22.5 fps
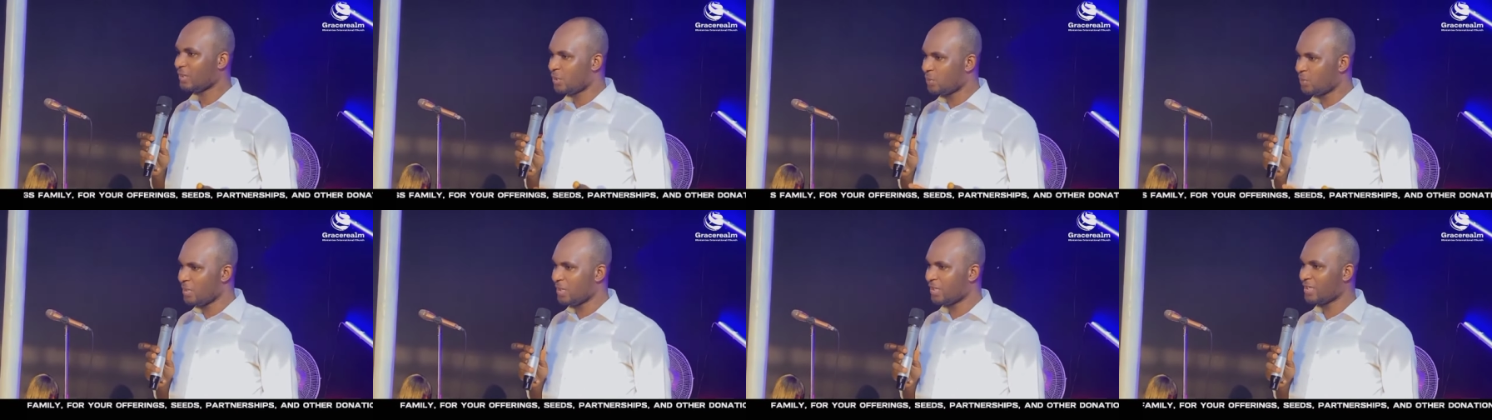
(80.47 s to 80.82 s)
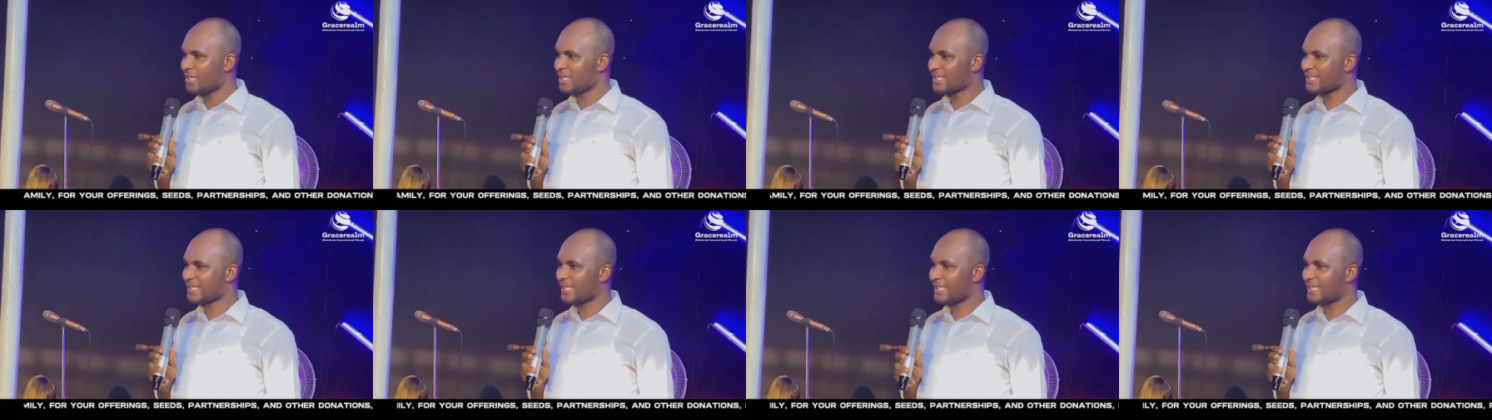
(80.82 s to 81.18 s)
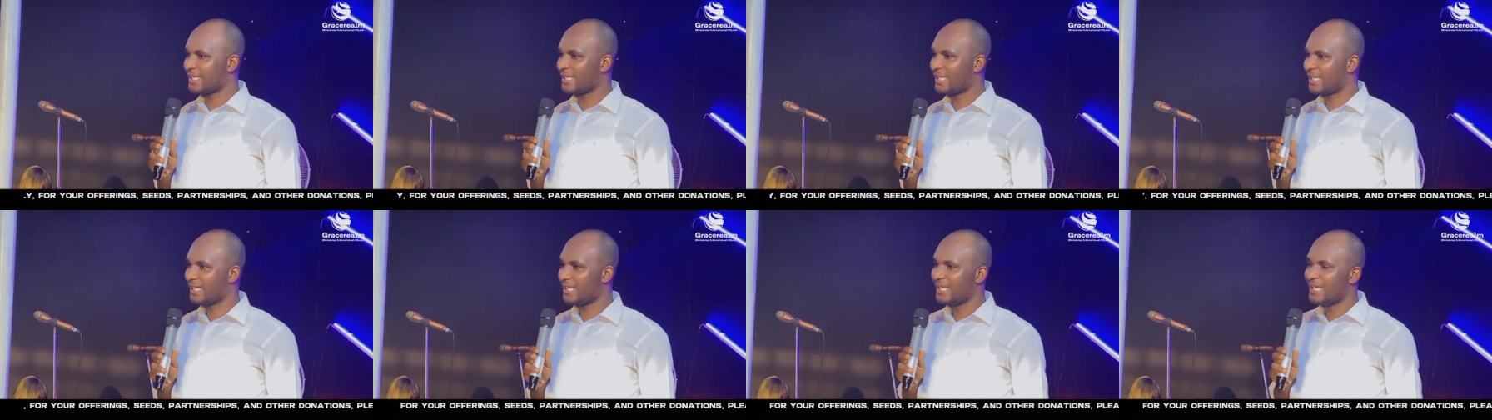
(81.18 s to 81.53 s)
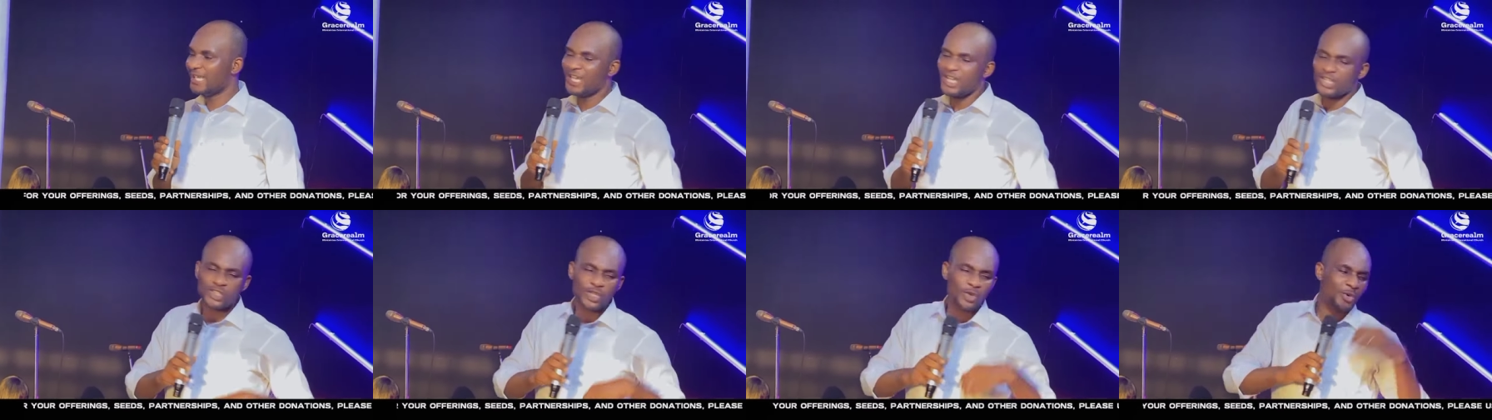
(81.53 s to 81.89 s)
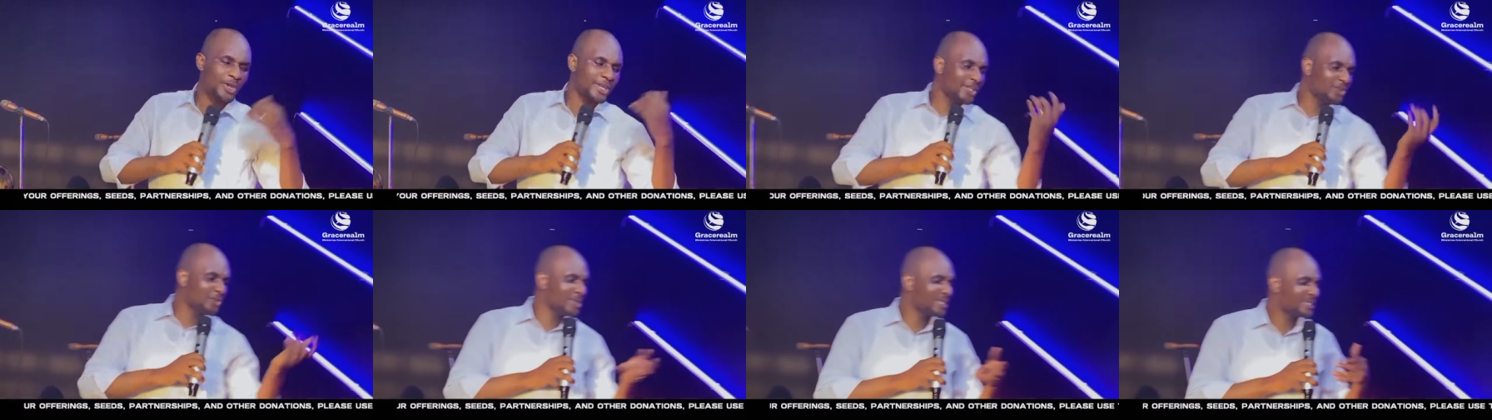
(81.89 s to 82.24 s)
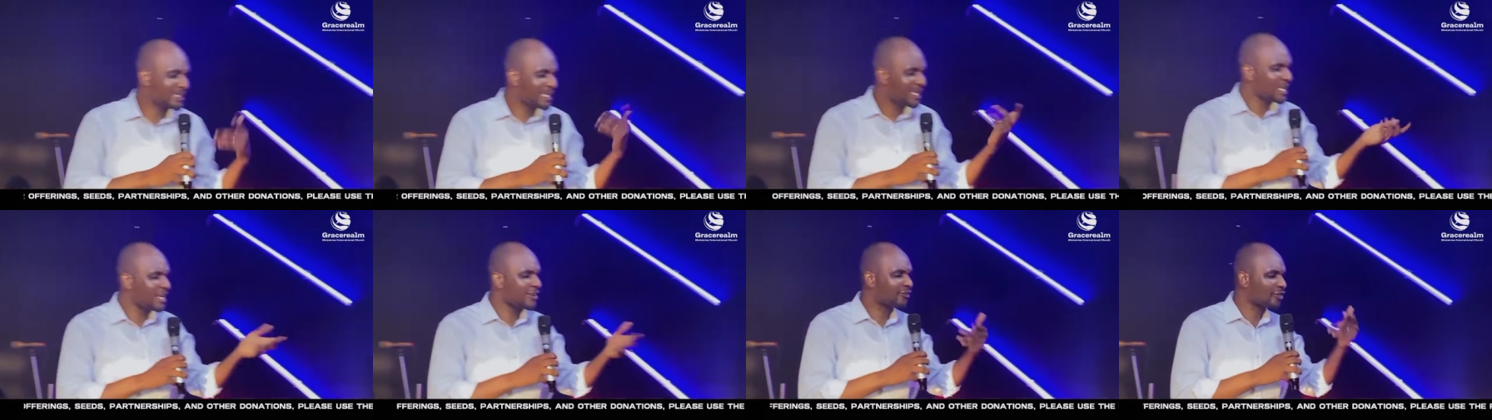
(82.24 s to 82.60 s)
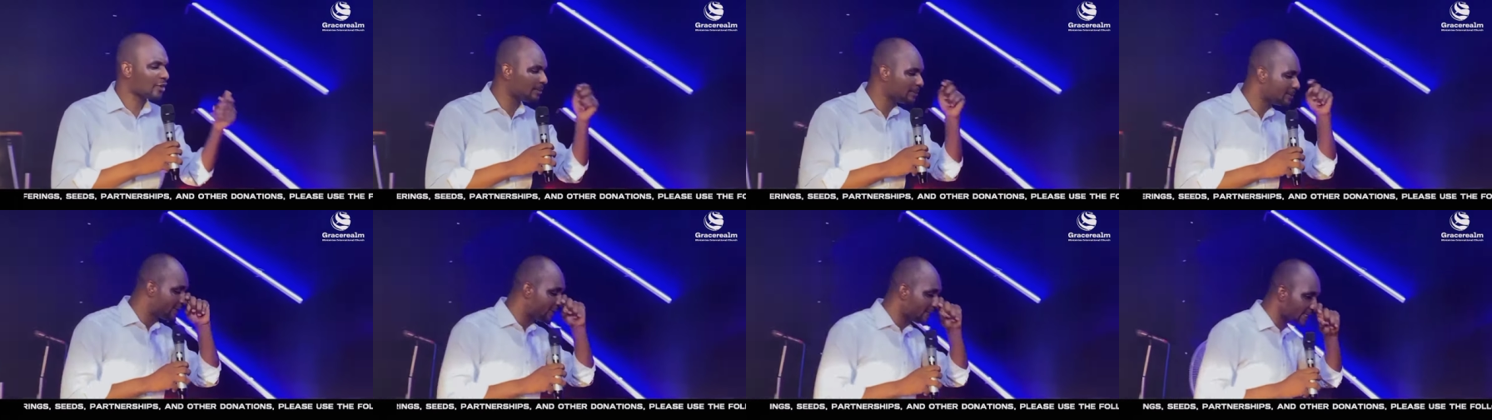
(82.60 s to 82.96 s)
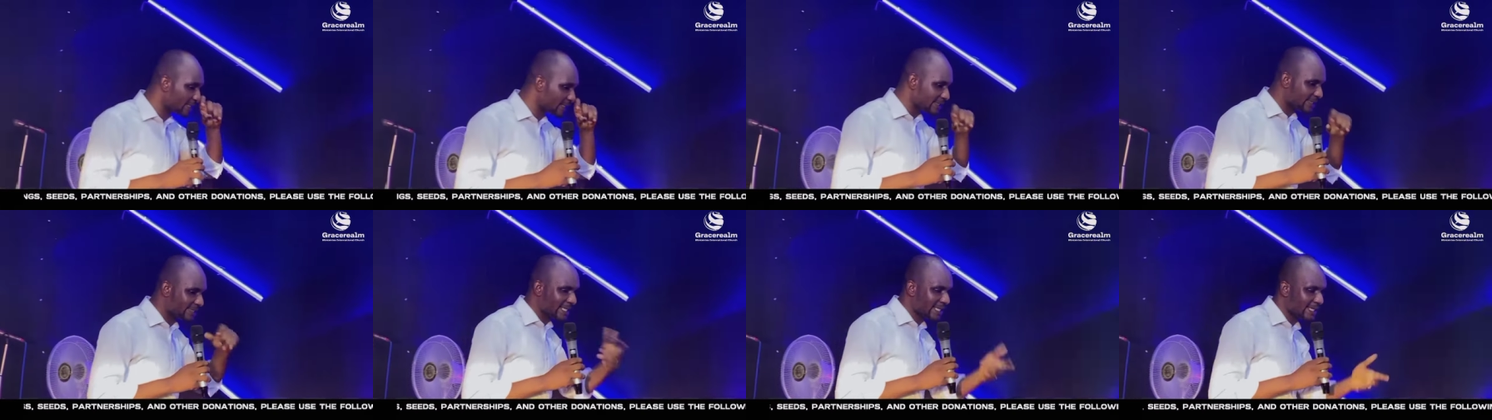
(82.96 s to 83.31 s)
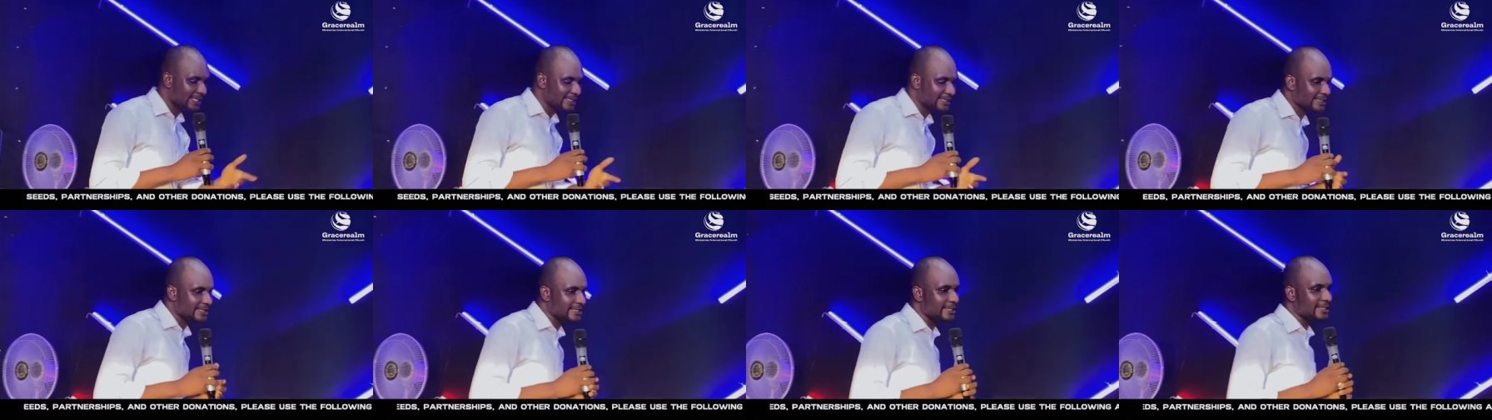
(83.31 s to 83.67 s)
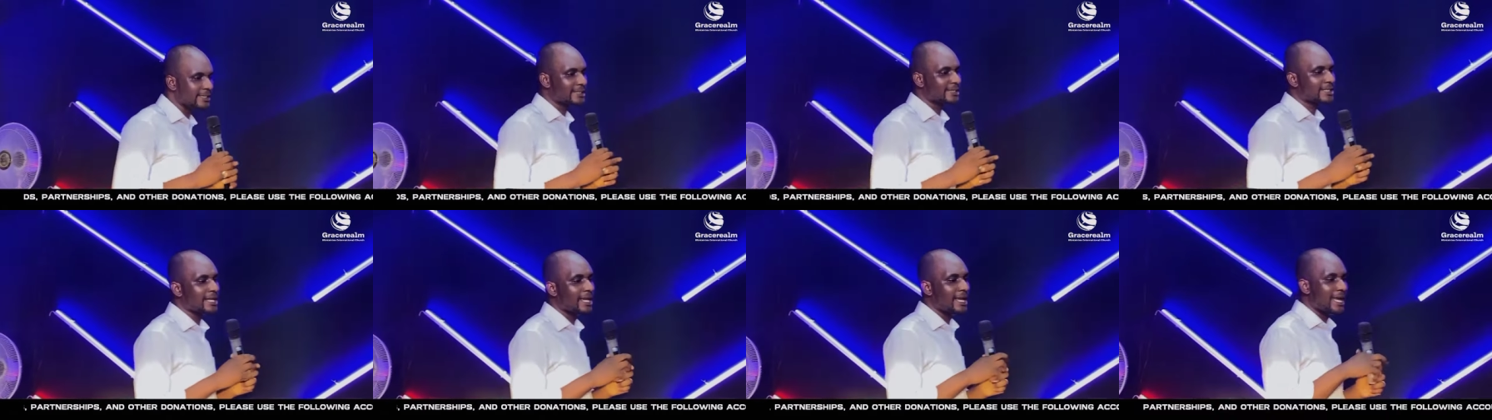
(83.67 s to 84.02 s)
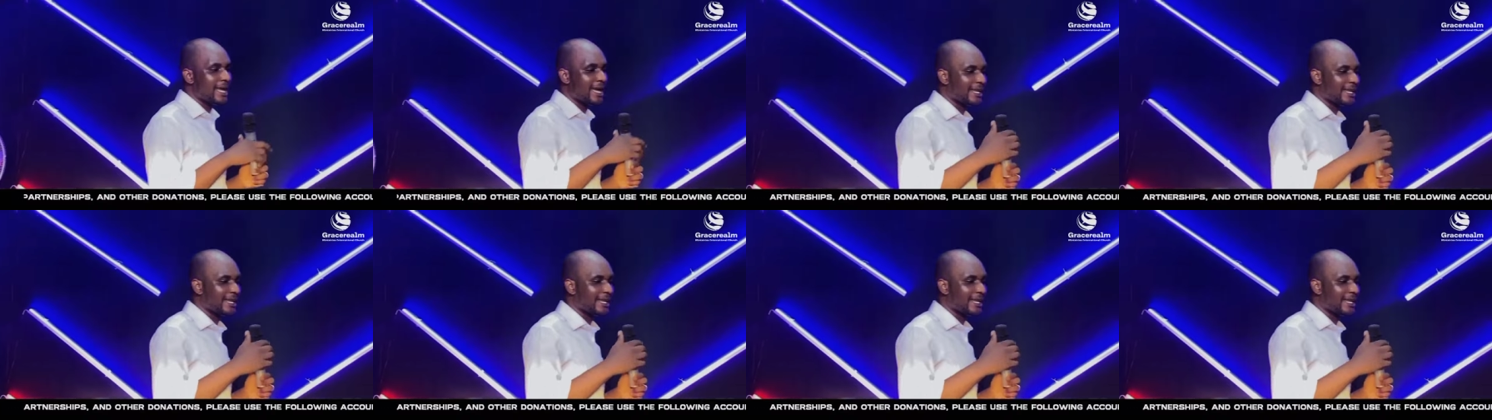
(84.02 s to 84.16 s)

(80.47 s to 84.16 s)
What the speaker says: Do we understand that? So we started from Genesis,